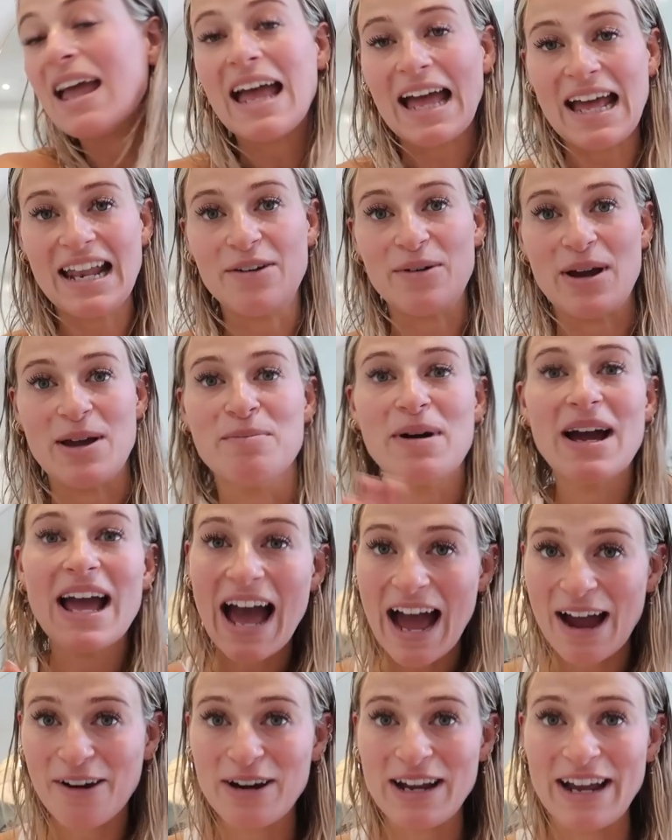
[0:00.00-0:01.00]
anyway, my
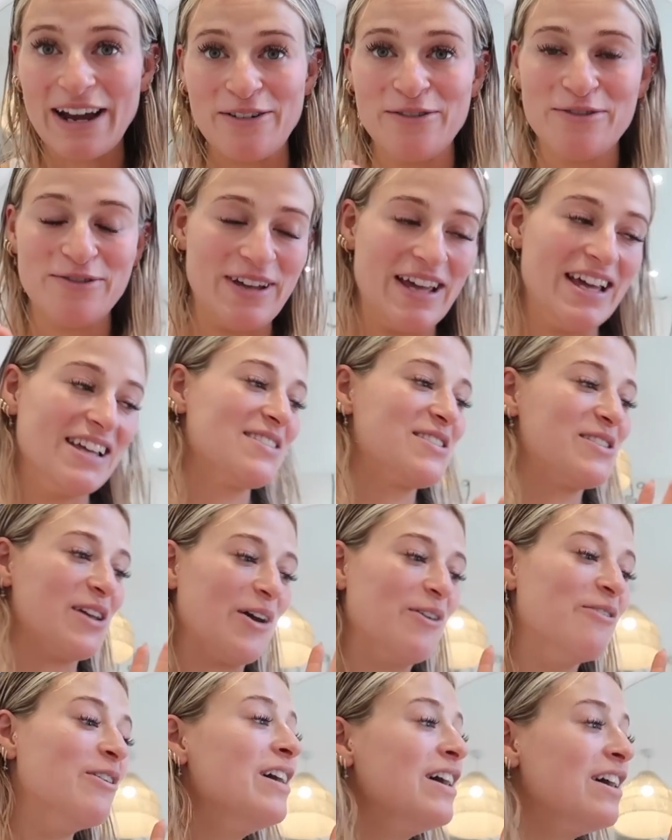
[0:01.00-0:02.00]
Harry outfit.
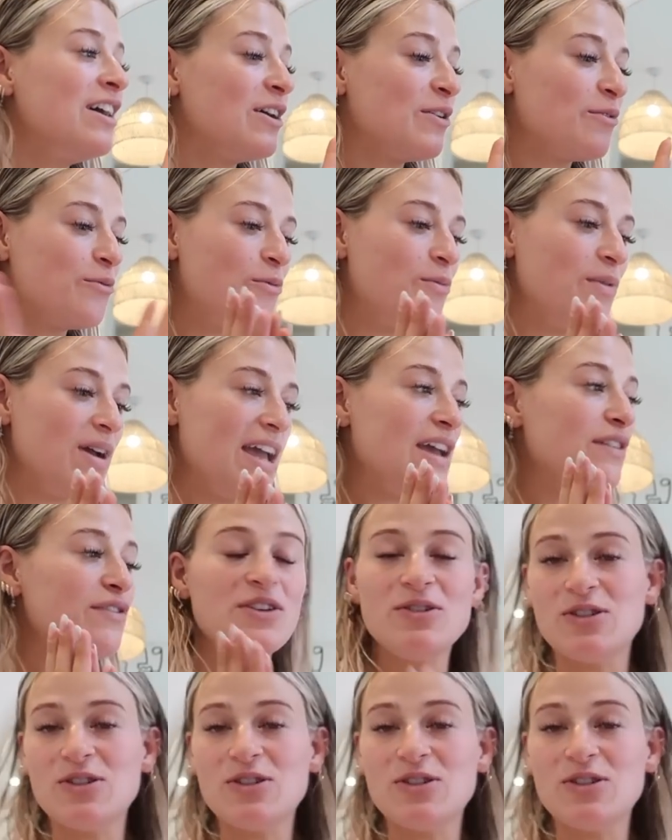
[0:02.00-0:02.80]
So if